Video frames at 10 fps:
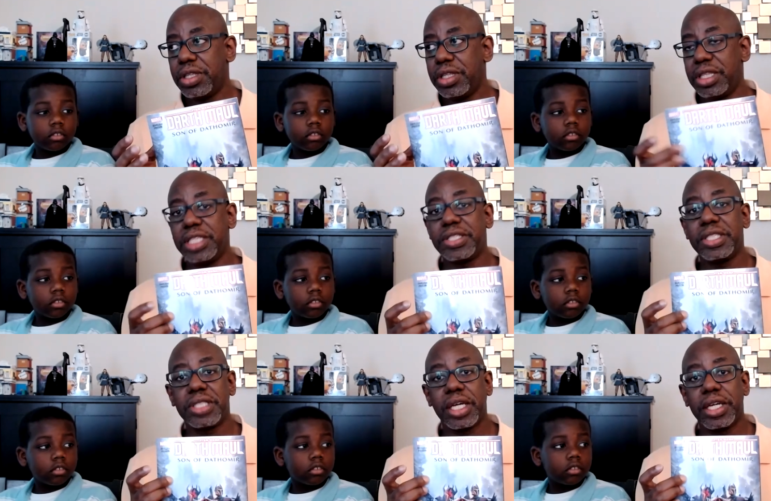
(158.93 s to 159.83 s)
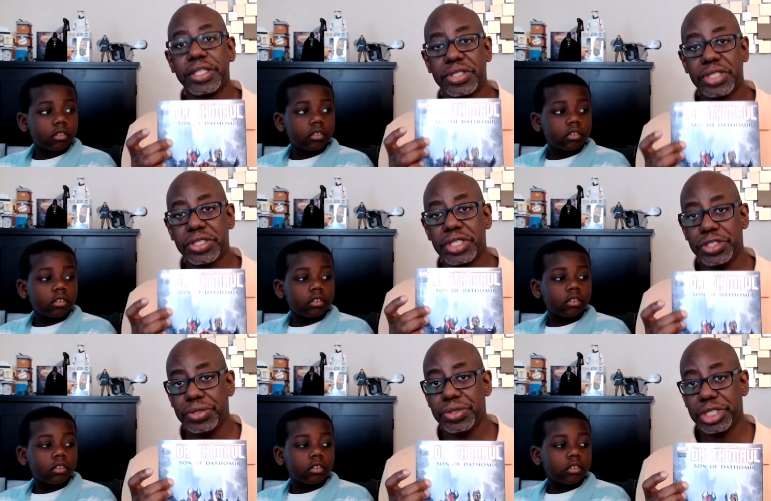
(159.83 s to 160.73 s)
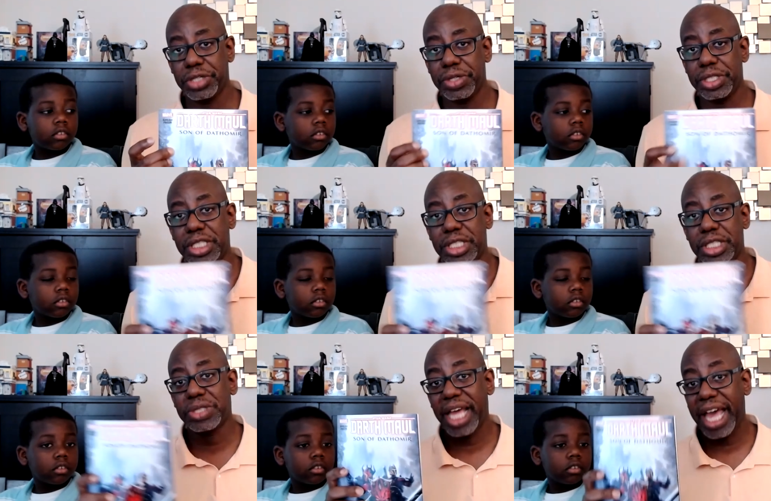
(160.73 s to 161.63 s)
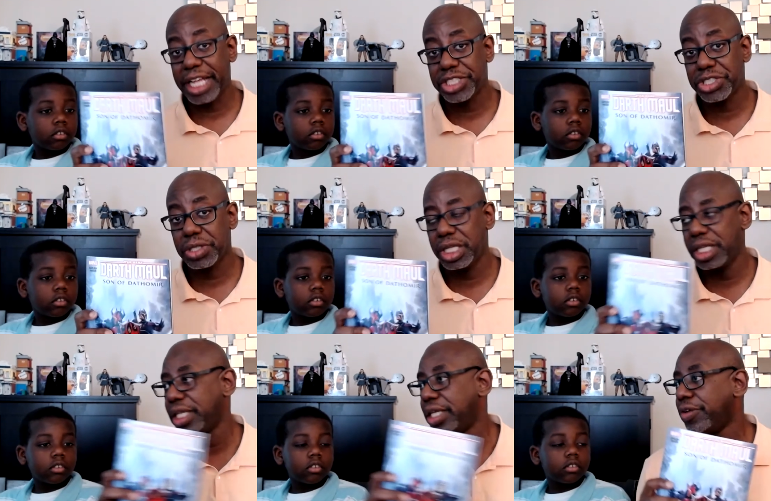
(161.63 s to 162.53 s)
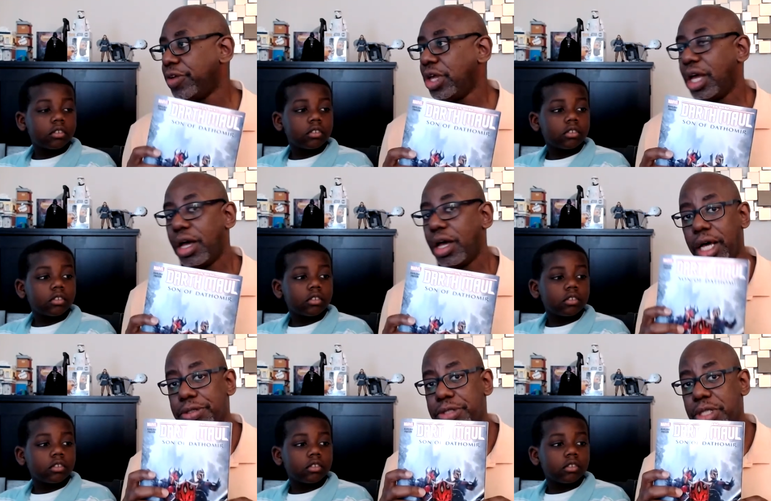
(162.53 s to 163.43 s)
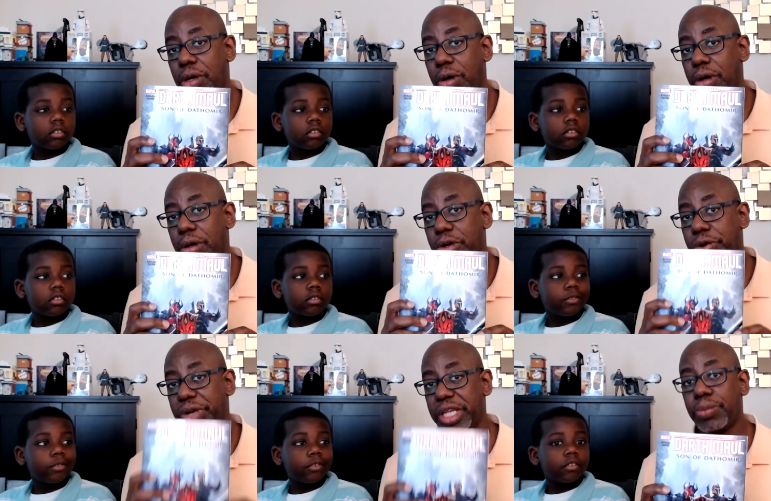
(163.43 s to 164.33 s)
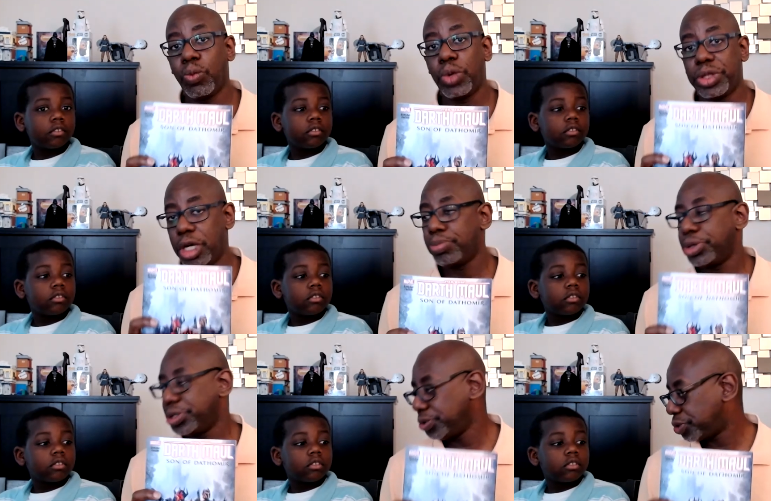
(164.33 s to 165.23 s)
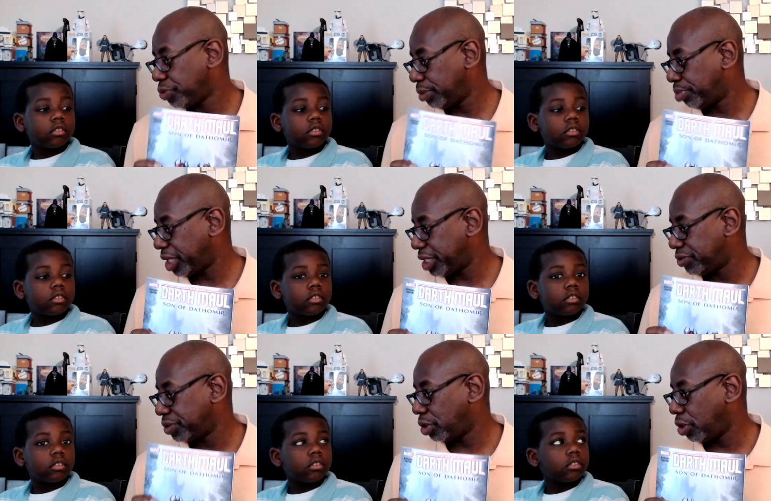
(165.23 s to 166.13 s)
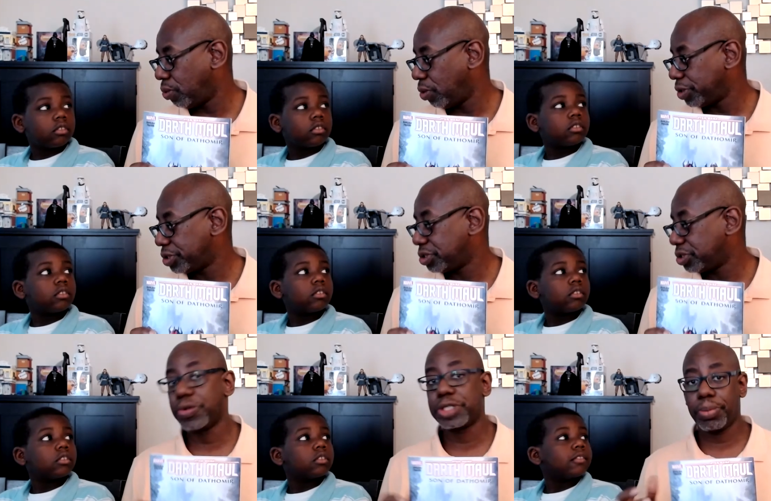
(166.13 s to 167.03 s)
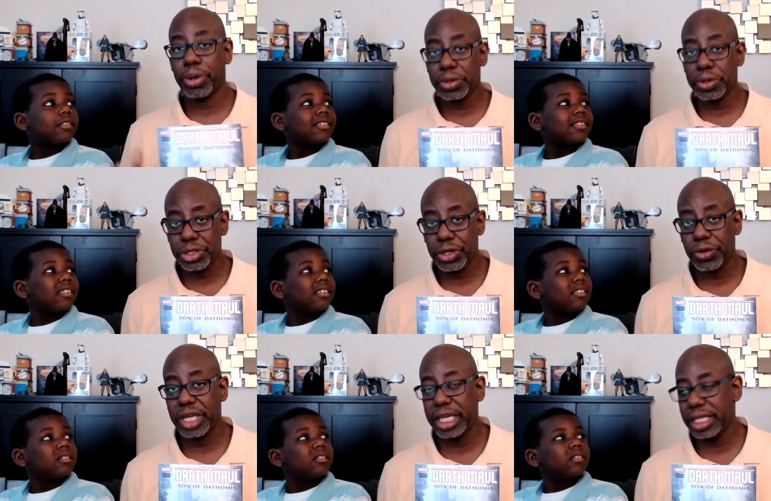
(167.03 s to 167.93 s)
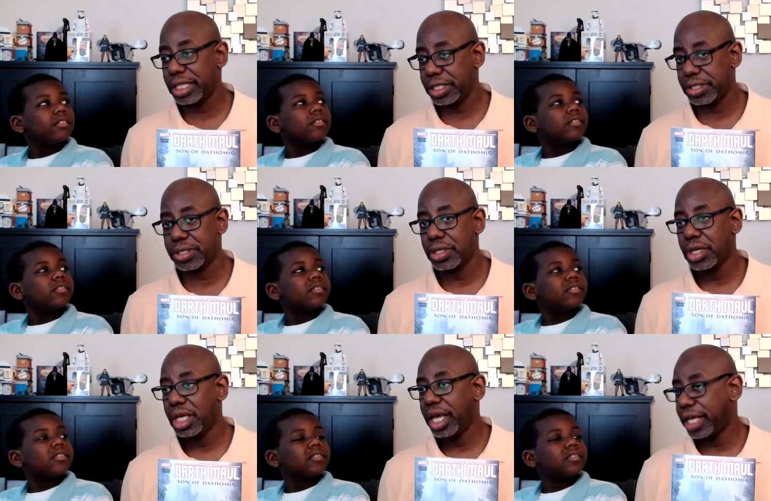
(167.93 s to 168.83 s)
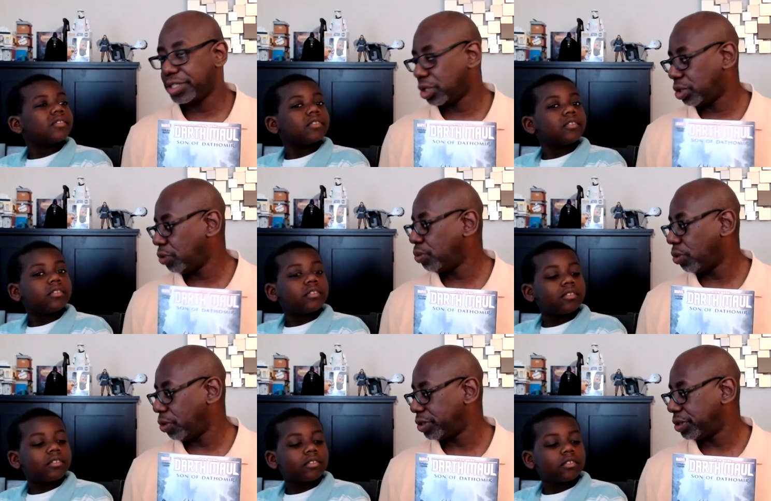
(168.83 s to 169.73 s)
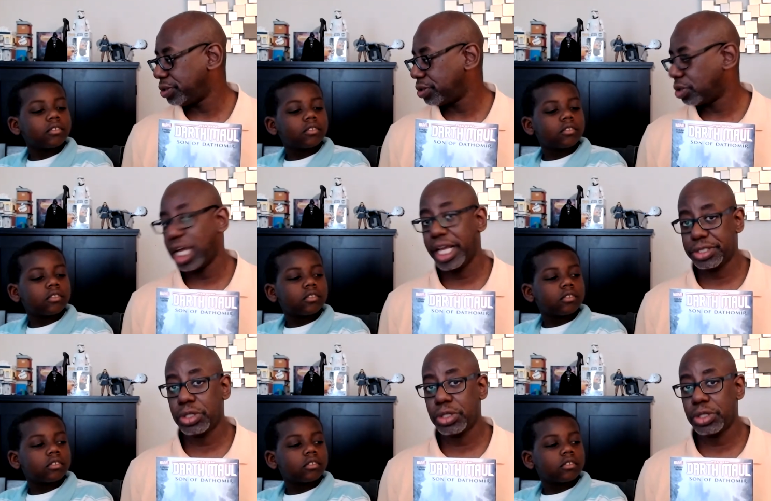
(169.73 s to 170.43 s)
Speaker 1: this is a, a six-issue series that was actually uh, created with unproduced screenplays from the Clone Wars. So they were supposed to create this as a Clone War as